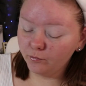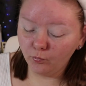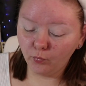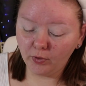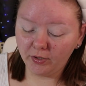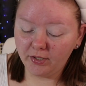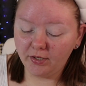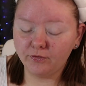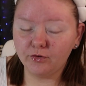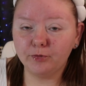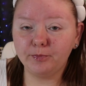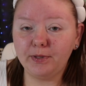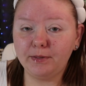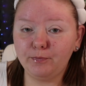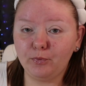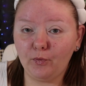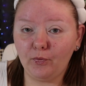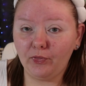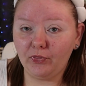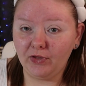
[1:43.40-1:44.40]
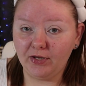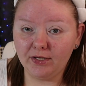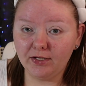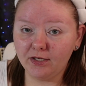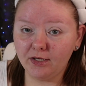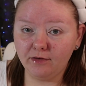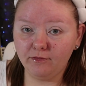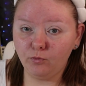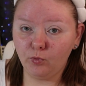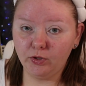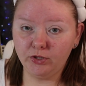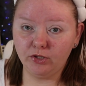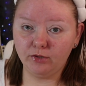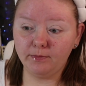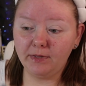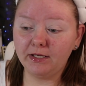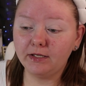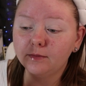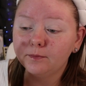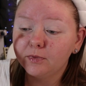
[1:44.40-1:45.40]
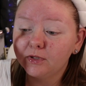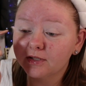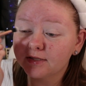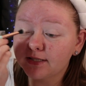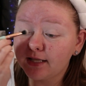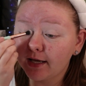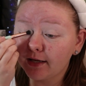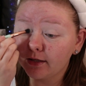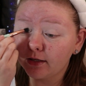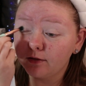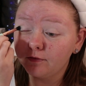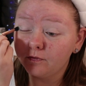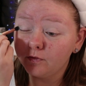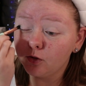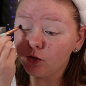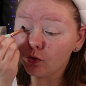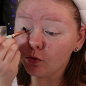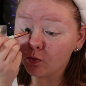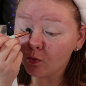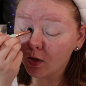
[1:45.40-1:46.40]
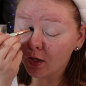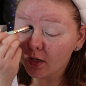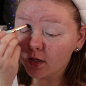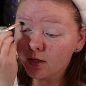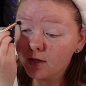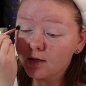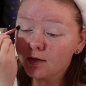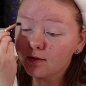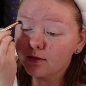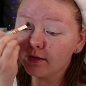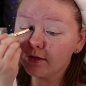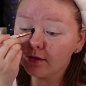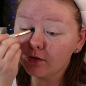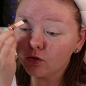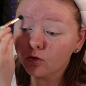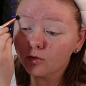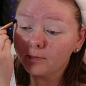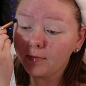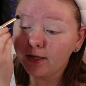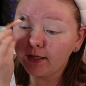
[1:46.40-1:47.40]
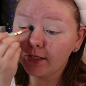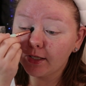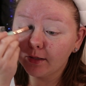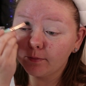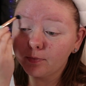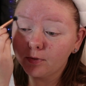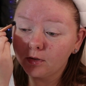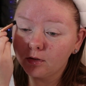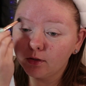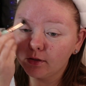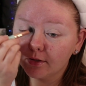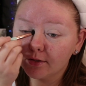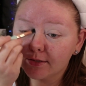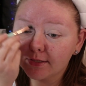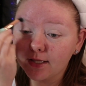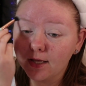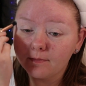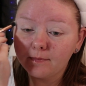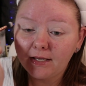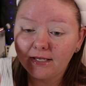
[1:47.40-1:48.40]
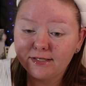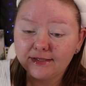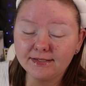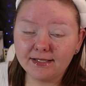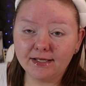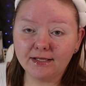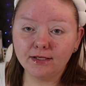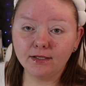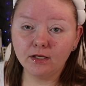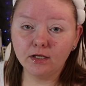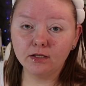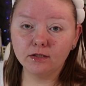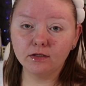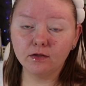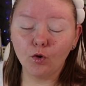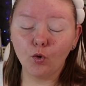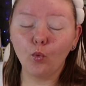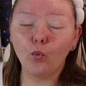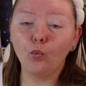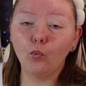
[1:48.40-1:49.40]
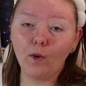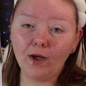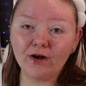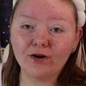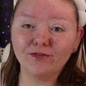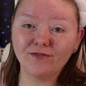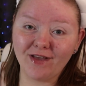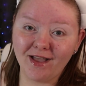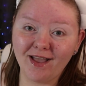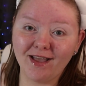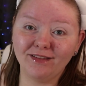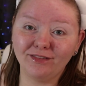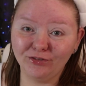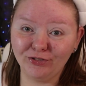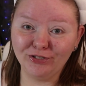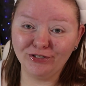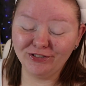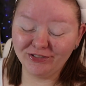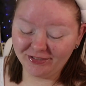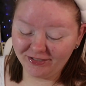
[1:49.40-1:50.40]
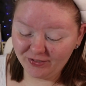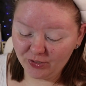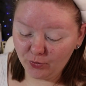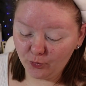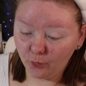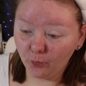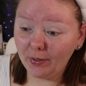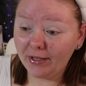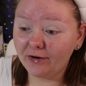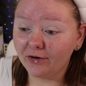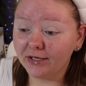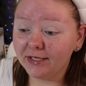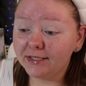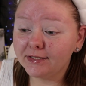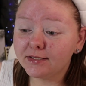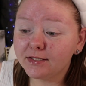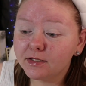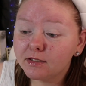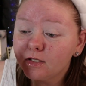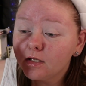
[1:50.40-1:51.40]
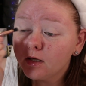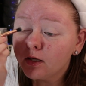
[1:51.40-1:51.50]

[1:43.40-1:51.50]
what other people think of what your makeup looks like. If you think your makeup looks amazing, wear that look. Wear it.